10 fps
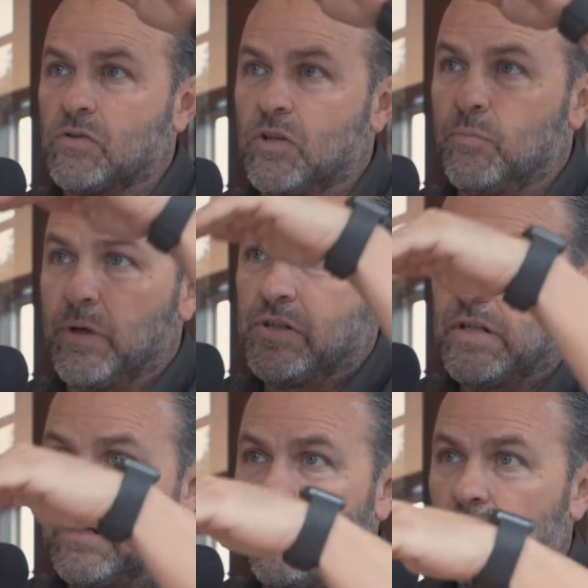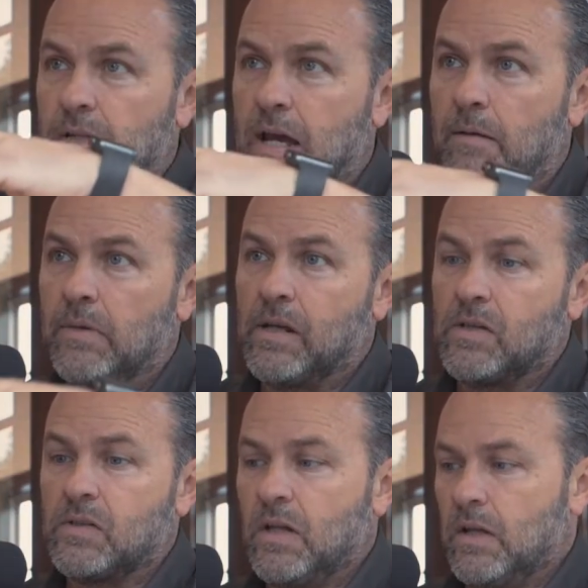to depreciate over time
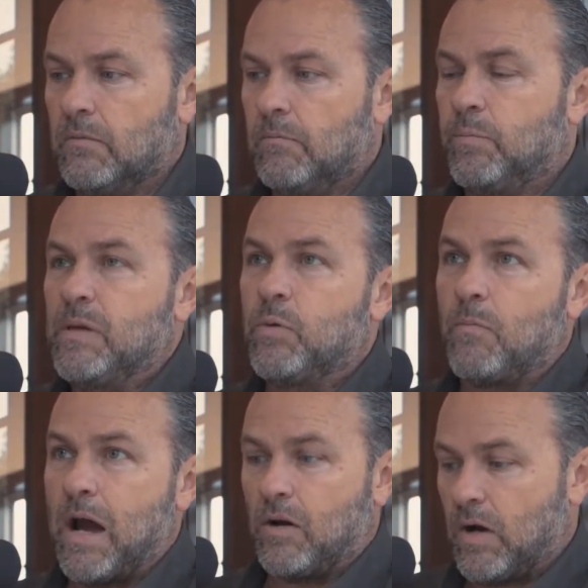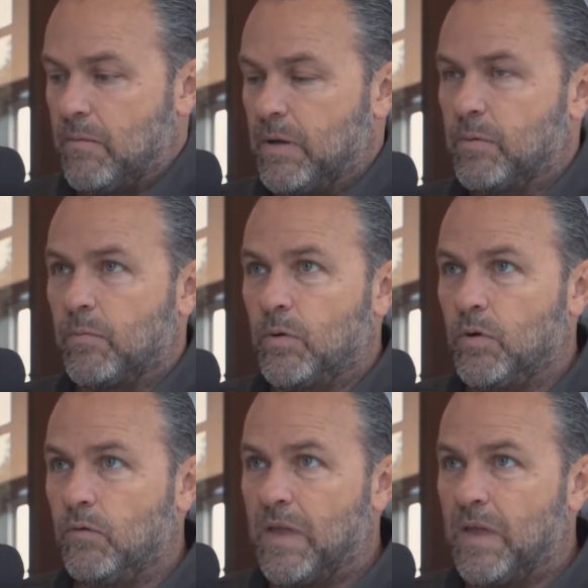because people migrate, people move.